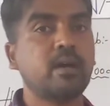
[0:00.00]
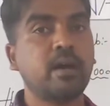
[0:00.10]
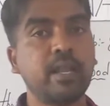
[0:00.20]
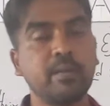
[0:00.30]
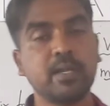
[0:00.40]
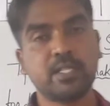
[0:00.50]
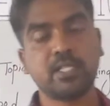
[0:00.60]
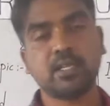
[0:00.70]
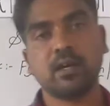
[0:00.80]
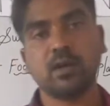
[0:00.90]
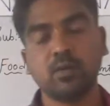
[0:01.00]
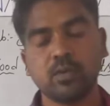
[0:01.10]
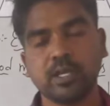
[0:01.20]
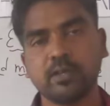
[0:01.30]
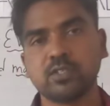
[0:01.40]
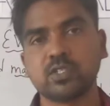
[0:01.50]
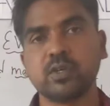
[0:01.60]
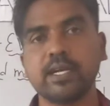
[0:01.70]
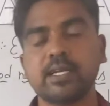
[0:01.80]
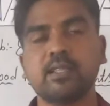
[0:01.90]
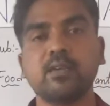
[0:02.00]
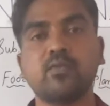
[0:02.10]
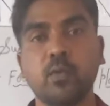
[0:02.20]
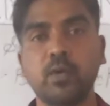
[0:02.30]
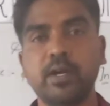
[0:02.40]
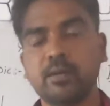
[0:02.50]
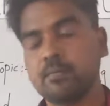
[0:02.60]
animals, how they used to get the food.